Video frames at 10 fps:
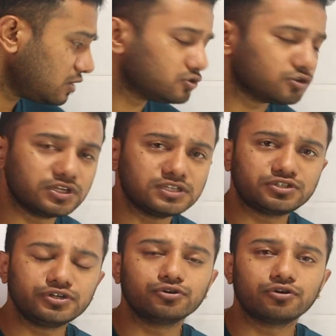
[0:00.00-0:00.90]
So these
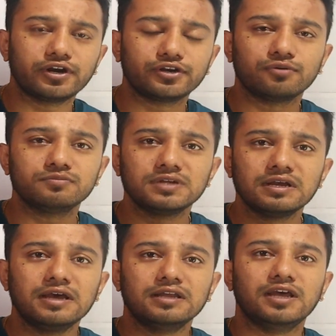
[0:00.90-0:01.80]
3 donor atoms,
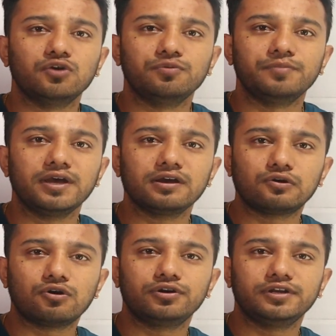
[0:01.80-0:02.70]
they will make
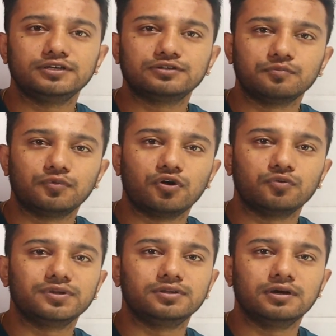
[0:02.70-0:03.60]
coordination bond
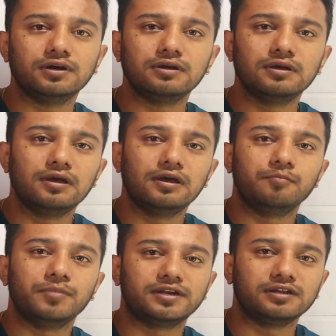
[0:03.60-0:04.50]
with the
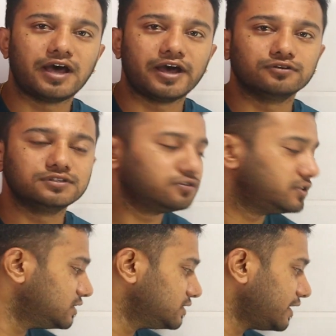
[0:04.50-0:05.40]
metal ion. So
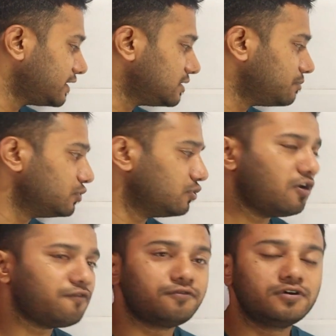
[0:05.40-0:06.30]
this is an example
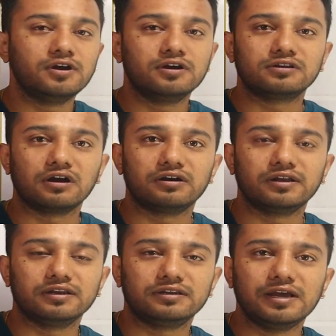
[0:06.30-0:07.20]
of third
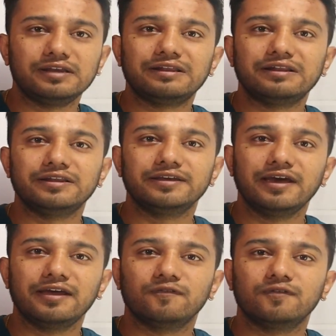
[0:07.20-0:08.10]
dentate
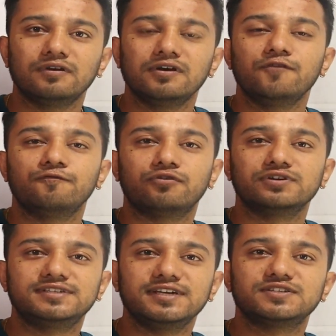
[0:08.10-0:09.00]
ligand. For
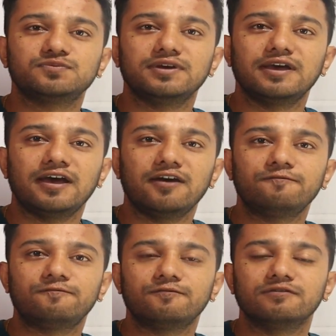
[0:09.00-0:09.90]
6 we have
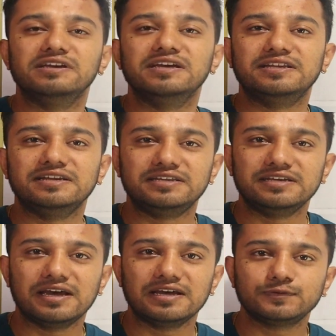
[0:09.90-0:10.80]

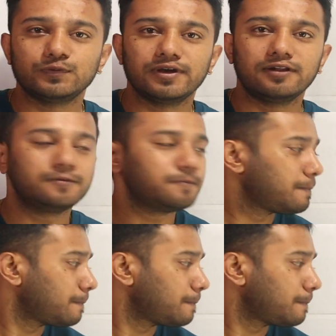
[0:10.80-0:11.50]
EDTA as well.